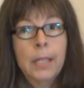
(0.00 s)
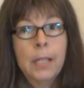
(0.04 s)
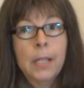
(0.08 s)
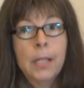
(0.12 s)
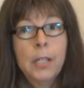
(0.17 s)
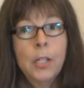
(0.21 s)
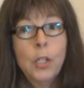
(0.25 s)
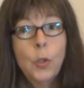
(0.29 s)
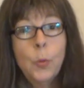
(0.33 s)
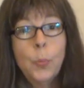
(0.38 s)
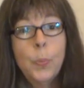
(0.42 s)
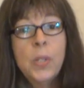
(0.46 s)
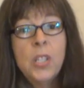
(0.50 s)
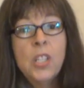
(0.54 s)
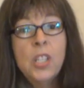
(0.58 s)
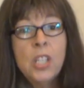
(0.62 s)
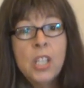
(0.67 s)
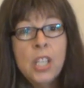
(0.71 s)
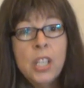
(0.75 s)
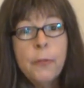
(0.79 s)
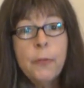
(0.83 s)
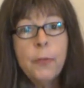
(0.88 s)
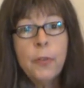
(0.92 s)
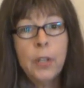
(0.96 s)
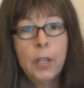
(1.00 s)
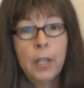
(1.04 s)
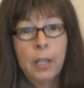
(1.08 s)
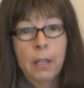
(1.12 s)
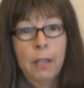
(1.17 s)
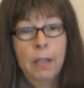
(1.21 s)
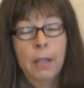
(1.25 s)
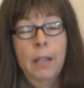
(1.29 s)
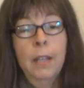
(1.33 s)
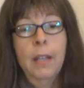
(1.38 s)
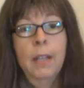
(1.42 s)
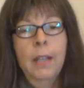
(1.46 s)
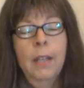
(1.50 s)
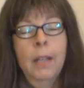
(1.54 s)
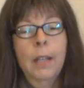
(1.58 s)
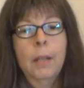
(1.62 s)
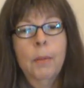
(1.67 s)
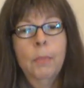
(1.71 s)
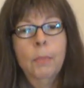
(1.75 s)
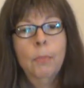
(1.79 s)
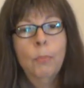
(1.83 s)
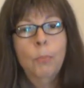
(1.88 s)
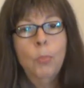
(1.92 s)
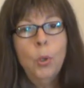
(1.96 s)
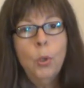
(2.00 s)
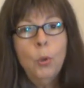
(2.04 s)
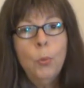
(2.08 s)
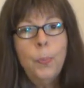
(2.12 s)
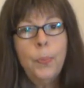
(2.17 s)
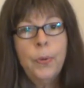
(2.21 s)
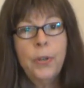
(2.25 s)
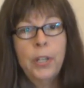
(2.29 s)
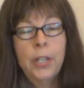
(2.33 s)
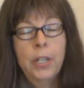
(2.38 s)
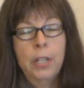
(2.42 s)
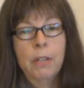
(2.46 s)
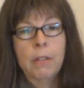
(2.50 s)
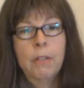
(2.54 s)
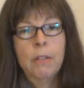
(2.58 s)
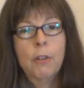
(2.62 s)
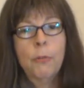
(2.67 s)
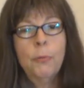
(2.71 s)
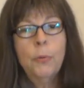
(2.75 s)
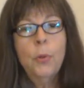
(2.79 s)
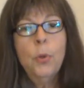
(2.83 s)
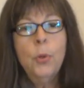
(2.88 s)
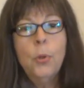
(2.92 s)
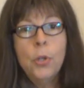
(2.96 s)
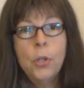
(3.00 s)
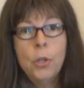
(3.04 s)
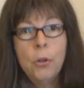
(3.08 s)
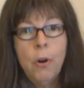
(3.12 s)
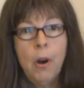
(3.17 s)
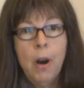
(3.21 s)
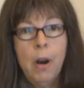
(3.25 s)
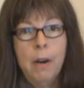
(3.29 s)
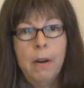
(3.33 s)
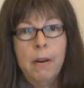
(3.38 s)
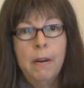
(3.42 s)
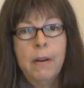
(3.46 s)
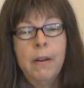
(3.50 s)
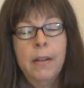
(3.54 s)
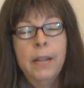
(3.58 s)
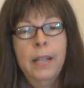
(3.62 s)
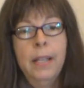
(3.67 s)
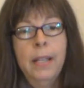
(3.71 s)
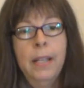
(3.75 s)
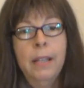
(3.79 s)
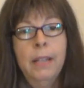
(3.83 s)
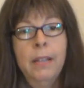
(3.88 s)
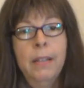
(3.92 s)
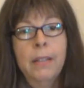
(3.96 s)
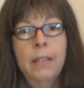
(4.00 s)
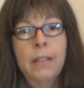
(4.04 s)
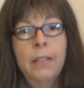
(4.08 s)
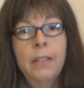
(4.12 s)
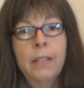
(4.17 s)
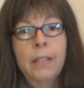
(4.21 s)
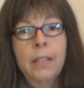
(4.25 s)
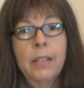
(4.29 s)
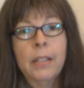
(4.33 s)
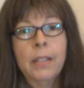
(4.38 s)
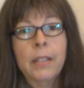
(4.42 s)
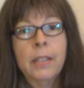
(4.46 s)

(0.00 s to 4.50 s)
specific blueprint of who you are and